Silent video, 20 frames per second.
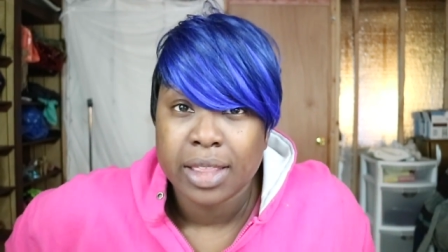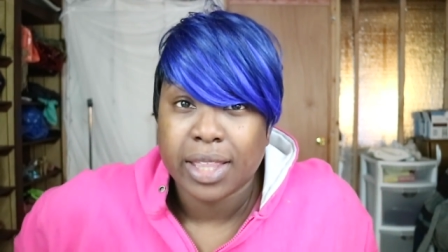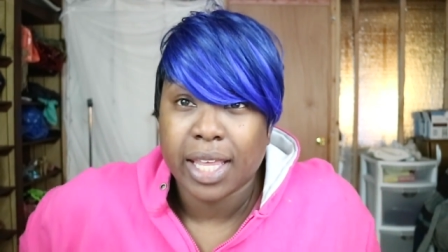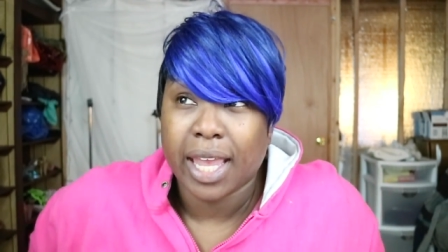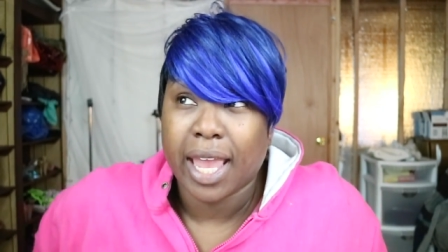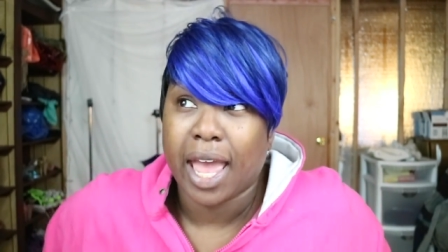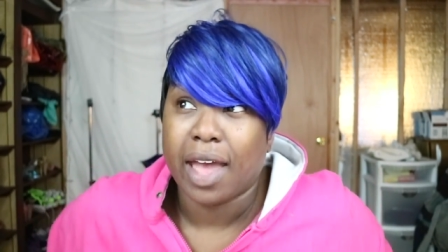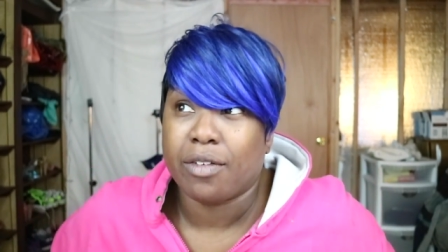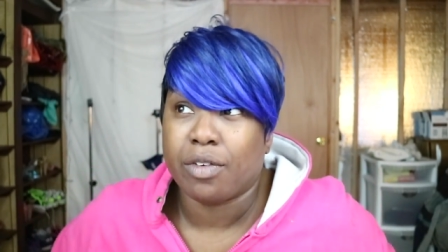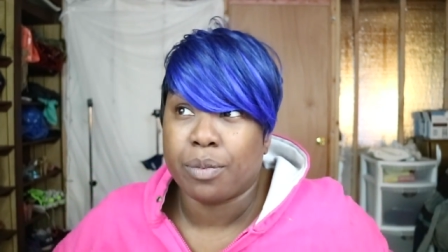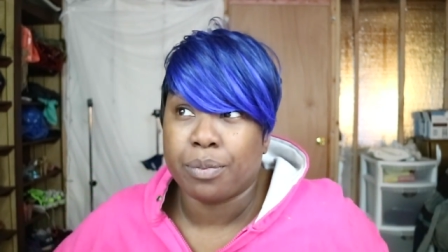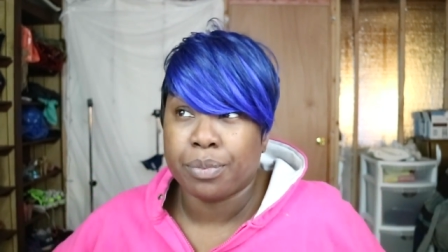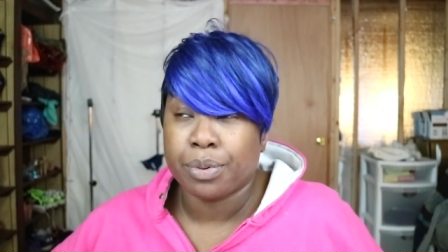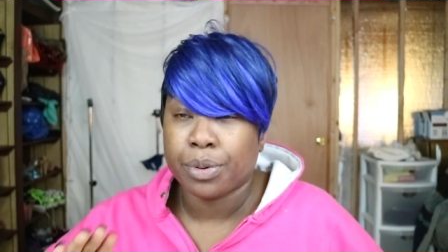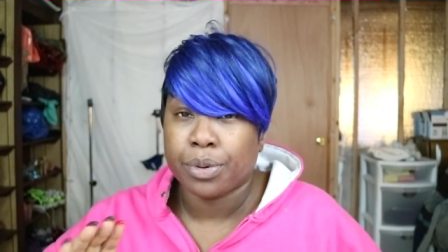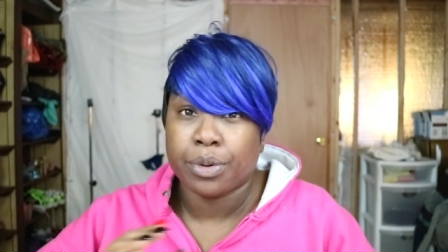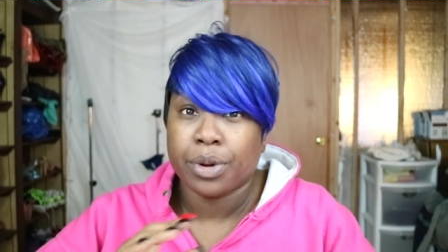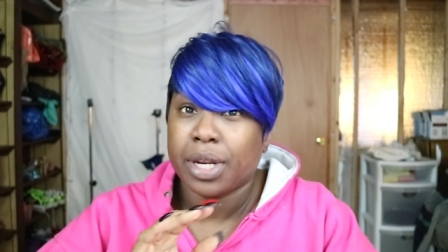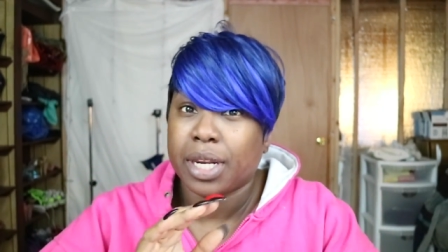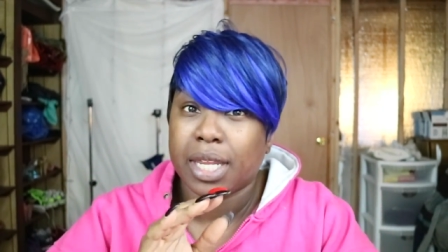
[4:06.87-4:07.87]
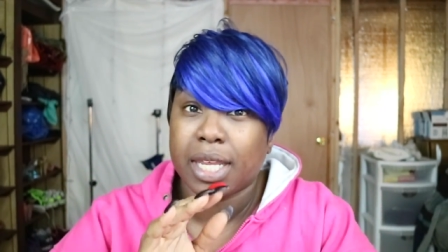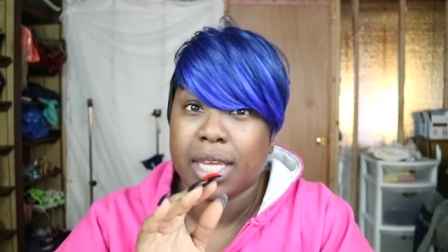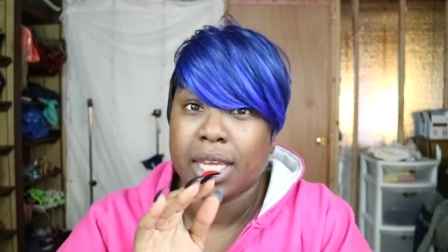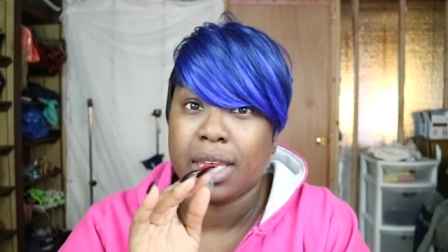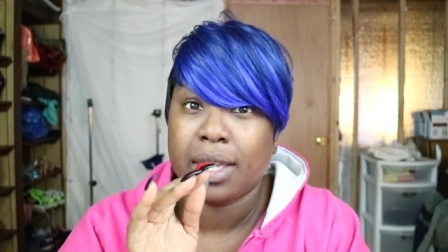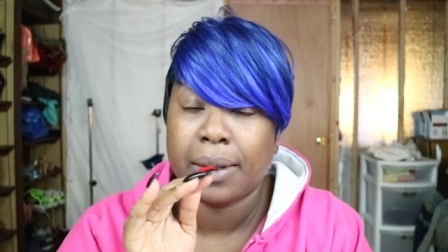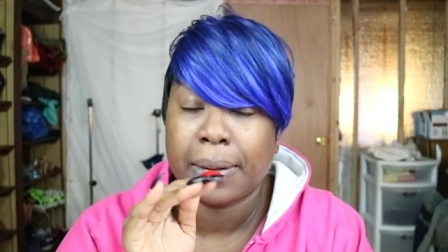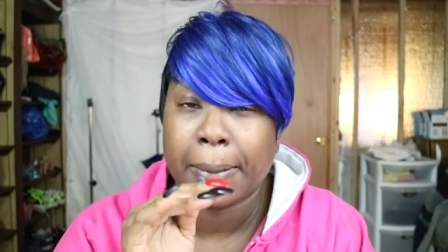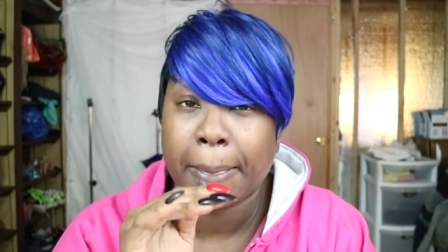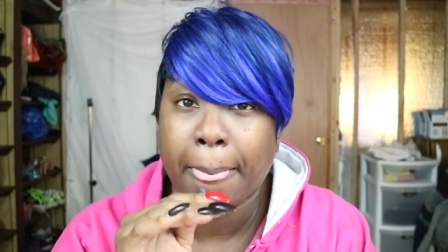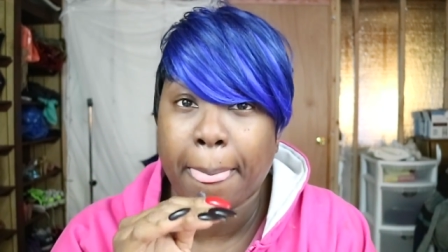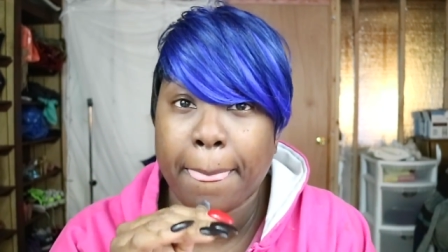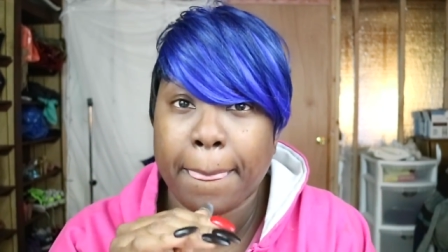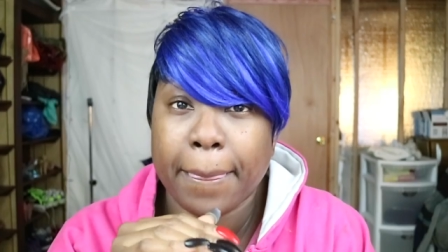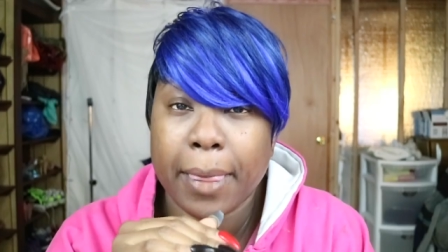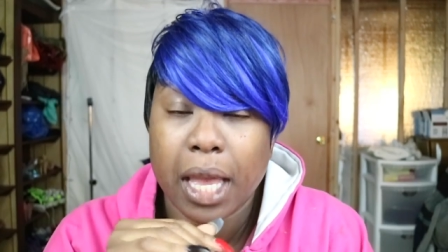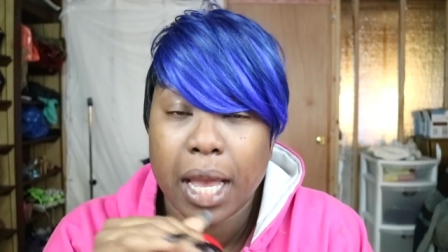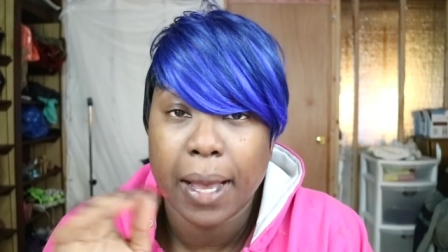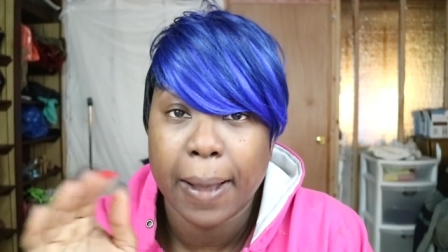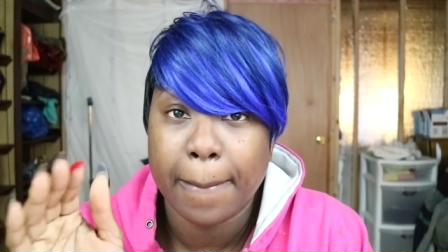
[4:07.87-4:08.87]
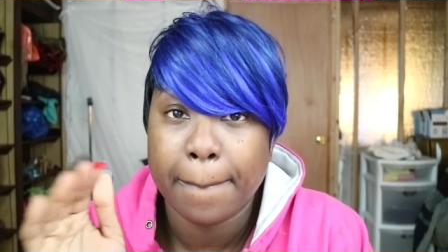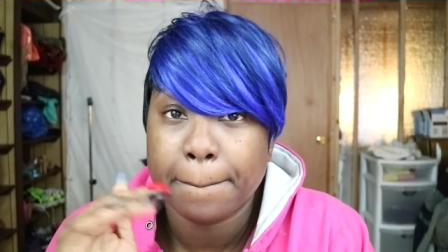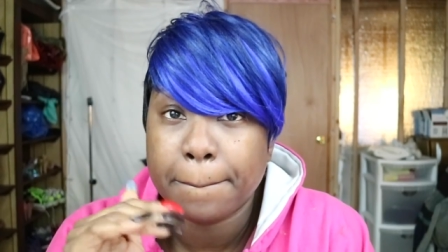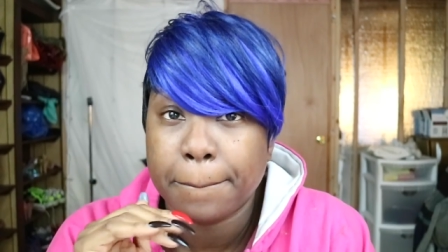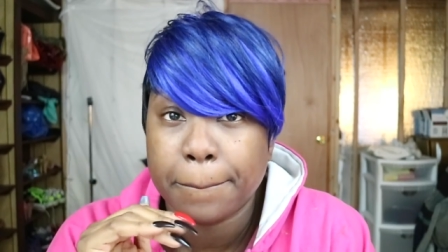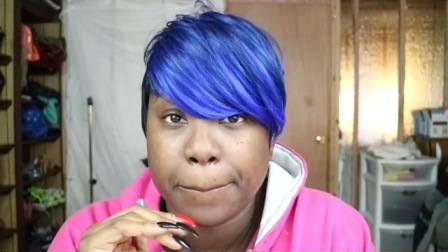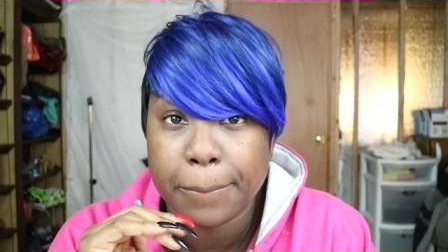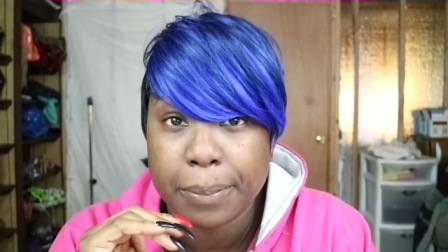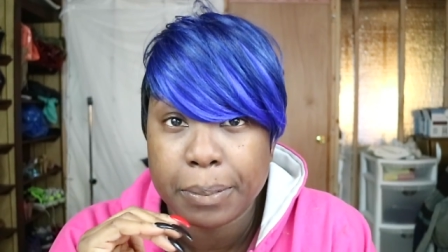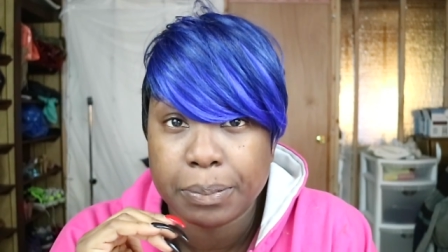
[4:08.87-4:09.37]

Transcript: They have a pretty um